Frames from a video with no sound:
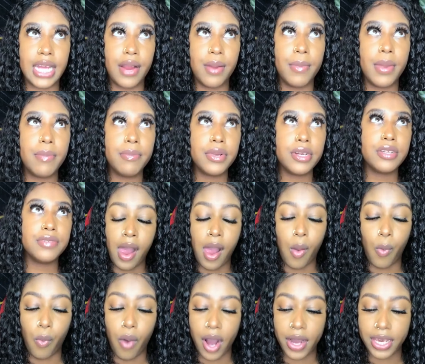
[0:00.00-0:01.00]
I remember
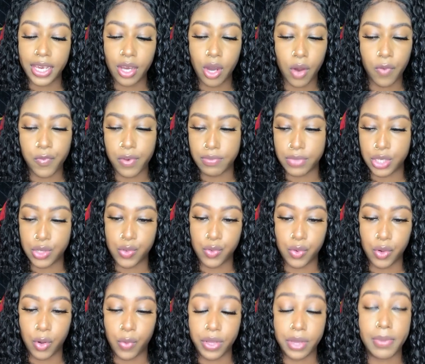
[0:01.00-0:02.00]
walking home from
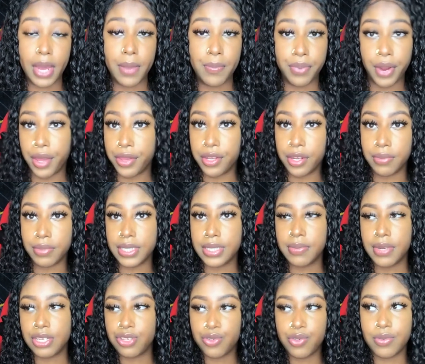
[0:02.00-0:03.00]
school with my brother because
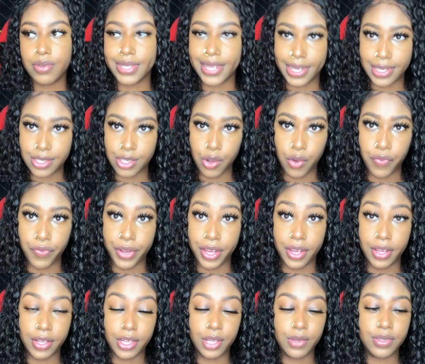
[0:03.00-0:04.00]
my school was like so
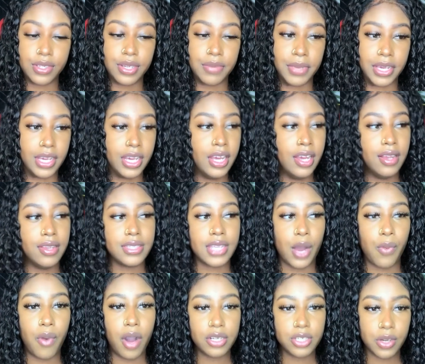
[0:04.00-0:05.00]
freaking close to me. So
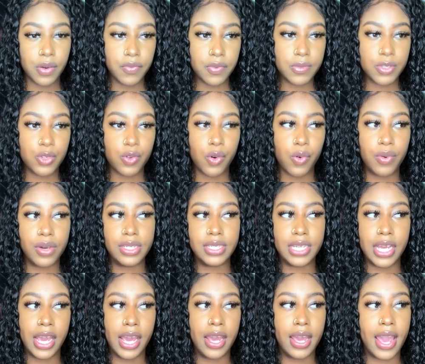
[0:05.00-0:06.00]
I walked home from school one
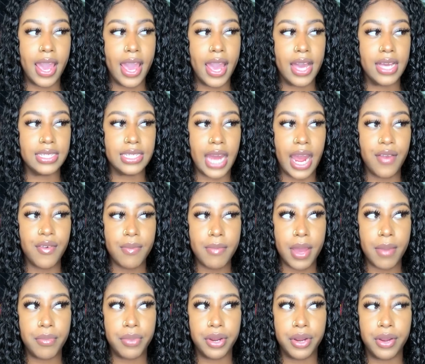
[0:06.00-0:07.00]
day, and I
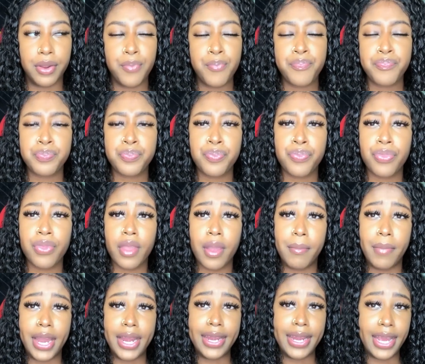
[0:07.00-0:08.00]
remember
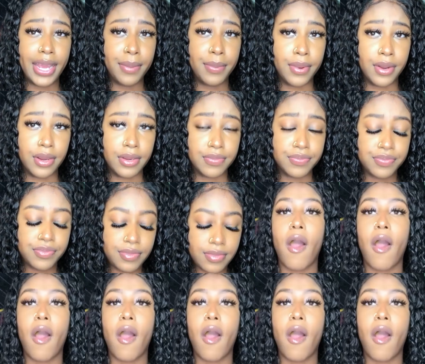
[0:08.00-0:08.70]
my neighbor.